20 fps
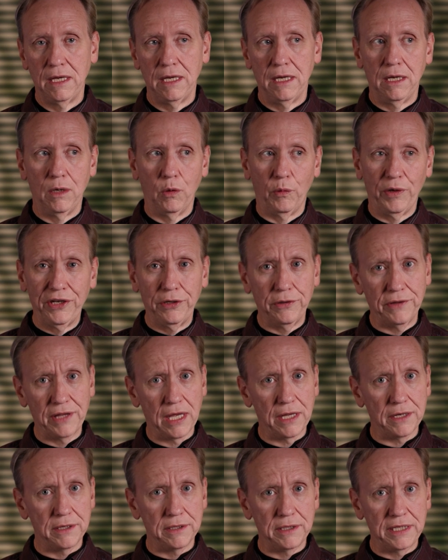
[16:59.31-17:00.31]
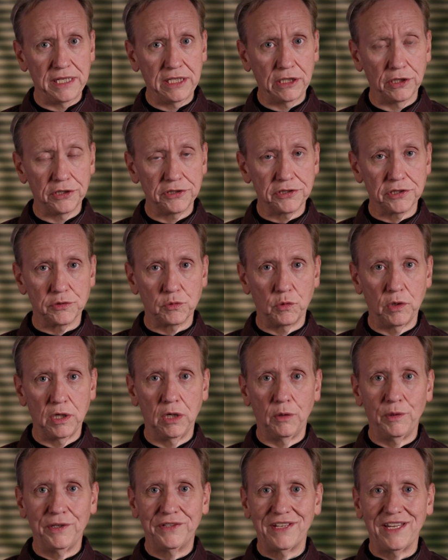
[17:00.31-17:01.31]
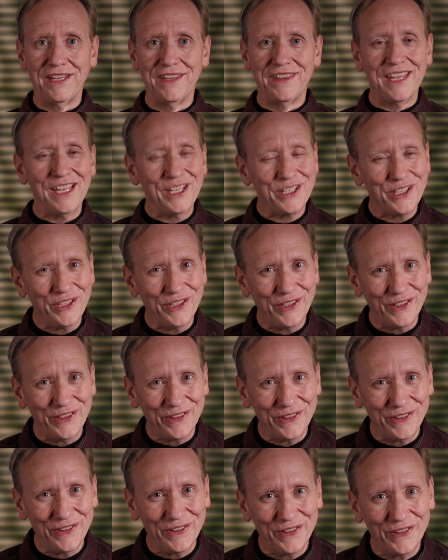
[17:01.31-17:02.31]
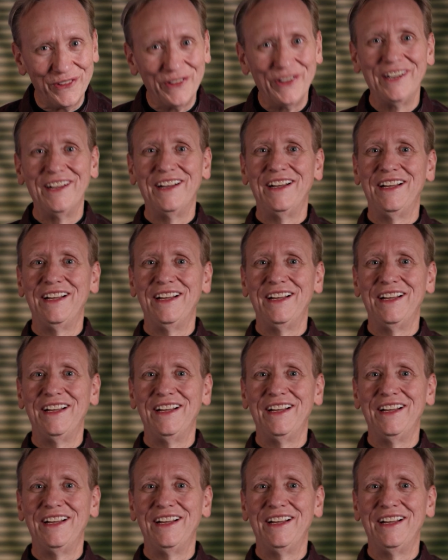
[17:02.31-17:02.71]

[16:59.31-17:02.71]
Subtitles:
And we do that in English as well. We say thank you.